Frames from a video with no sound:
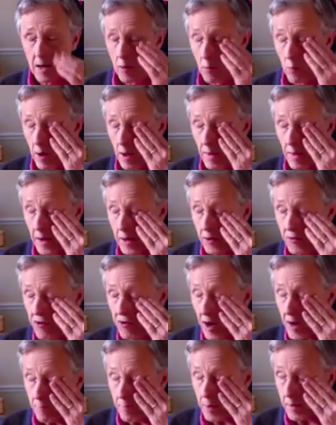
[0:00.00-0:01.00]
where they
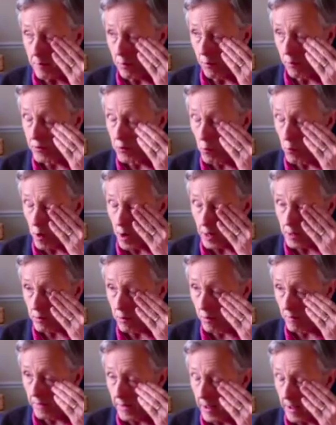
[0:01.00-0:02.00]
train people to work
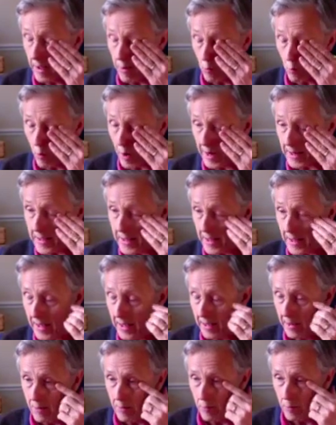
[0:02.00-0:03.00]
on their wacky
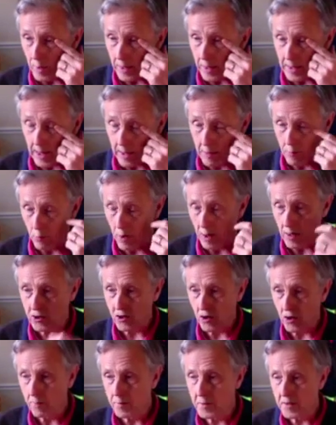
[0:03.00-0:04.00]
weekend
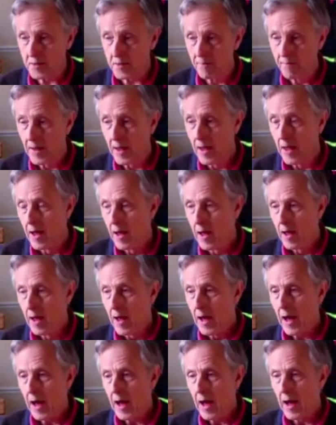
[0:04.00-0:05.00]
workshops.
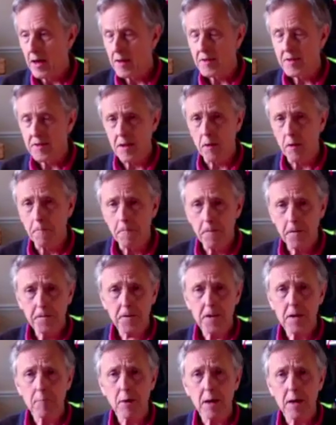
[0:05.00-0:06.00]
So
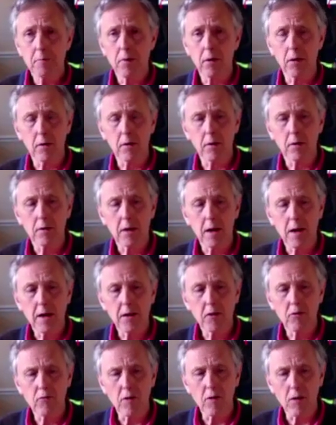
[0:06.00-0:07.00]
50 people in
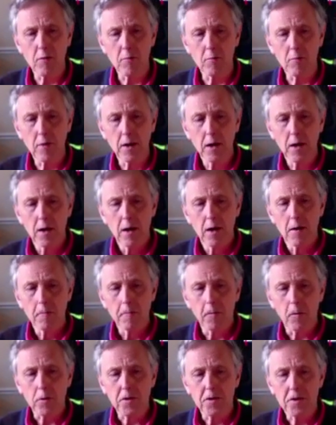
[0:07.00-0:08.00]
a room
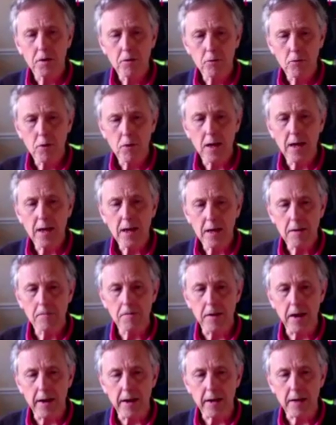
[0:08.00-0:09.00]
for 2
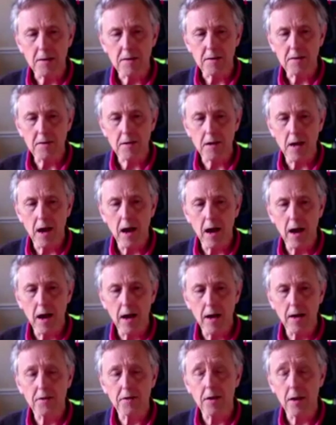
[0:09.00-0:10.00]
evenings
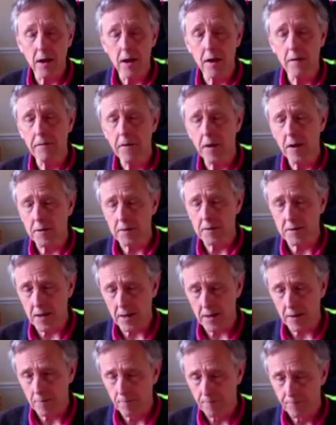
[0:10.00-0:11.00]
to learn focusing.